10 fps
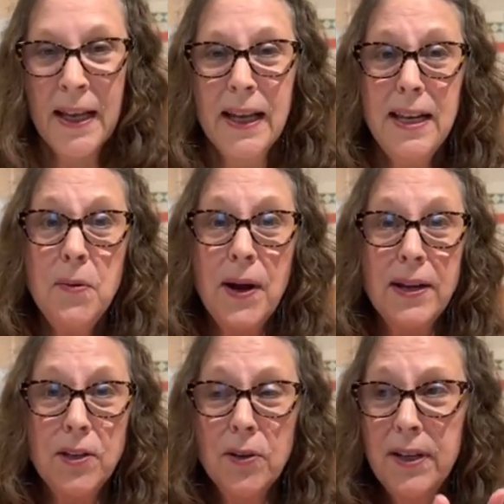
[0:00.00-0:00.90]

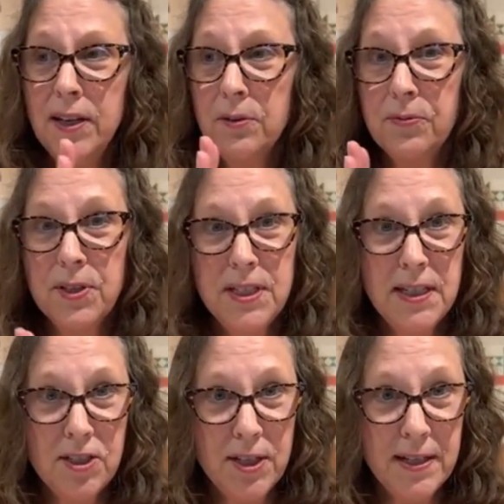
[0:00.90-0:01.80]
Anyway, you're here for
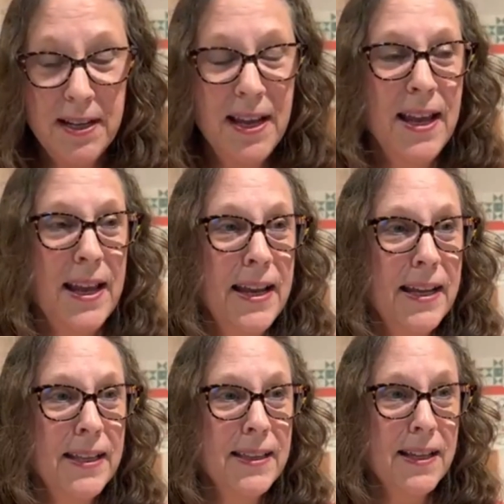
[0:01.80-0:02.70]
stitching,
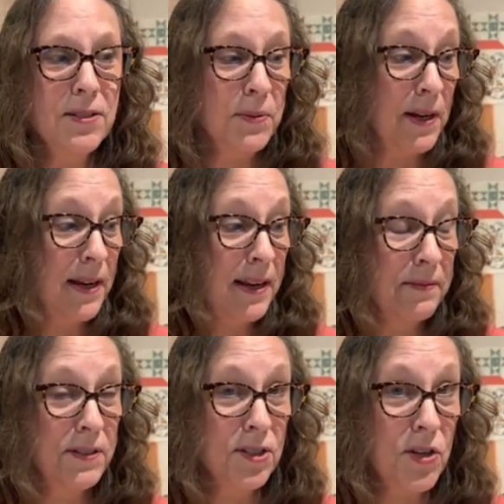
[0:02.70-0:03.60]
and that's what I
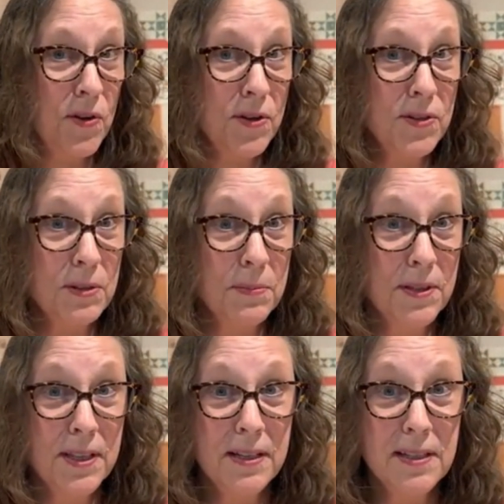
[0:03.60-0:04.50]
have to show you, some of the
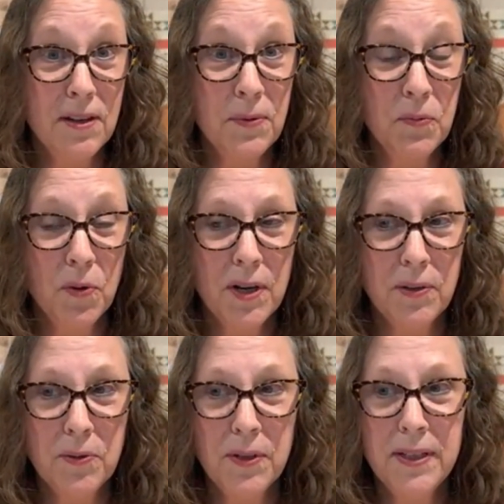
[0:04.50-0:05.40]
things that I've been
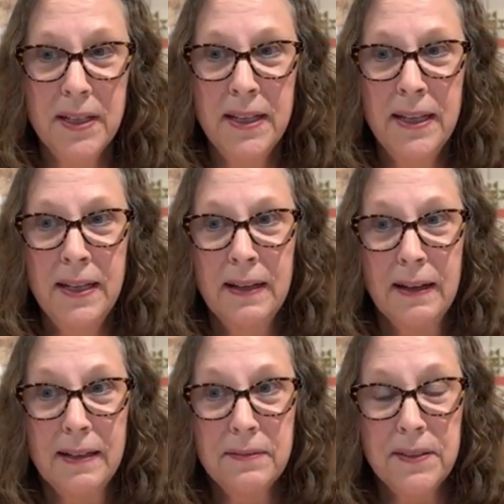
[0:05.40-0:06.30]
working on.
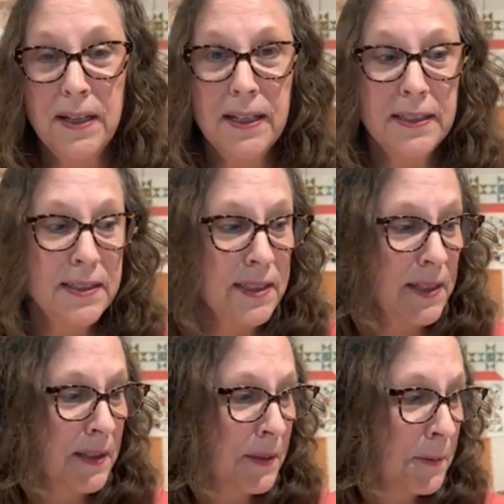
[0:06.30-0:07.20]
I've got
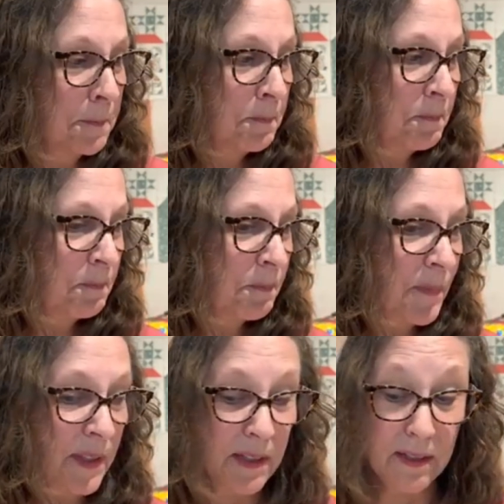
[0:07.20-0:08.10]
an
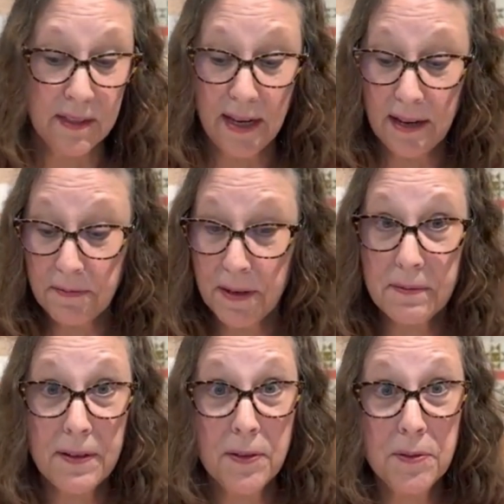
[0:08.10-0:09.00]

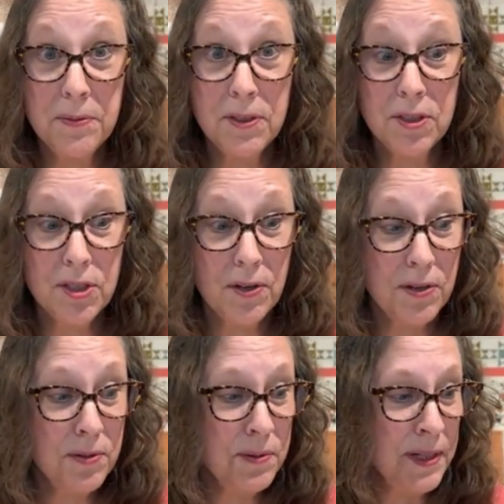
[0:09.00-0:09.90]
FFO to show
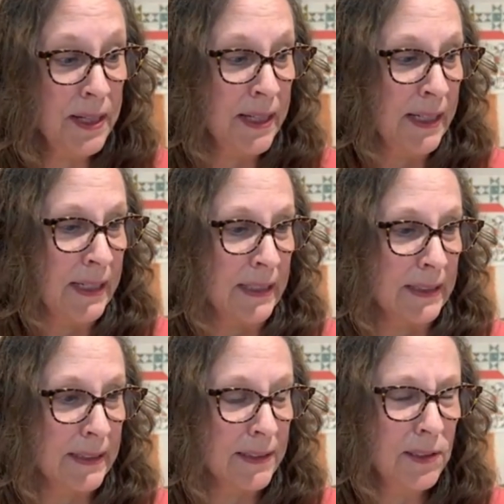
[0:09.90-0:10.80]
you.
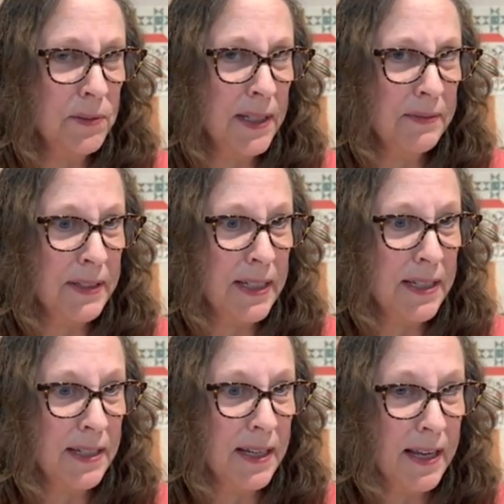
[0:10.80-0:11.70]
I don't have
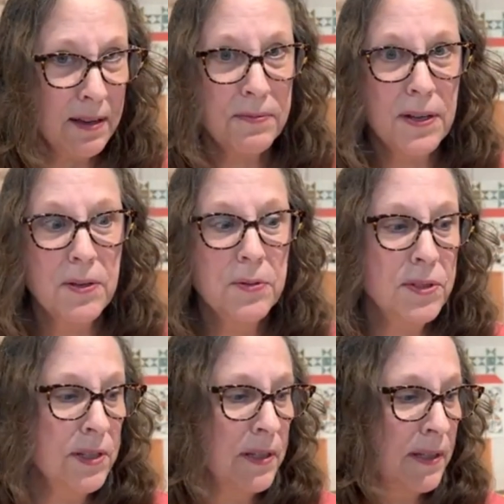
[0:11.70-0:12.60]
any
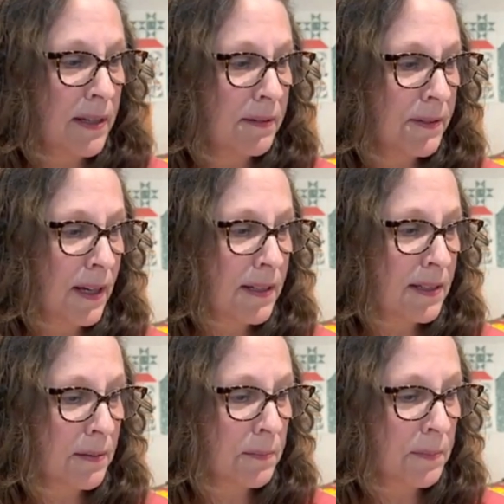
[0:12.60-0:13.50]
FOs. I've got
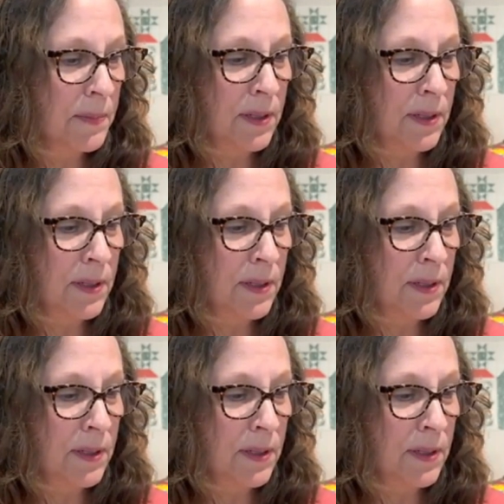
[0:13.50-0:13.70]
some,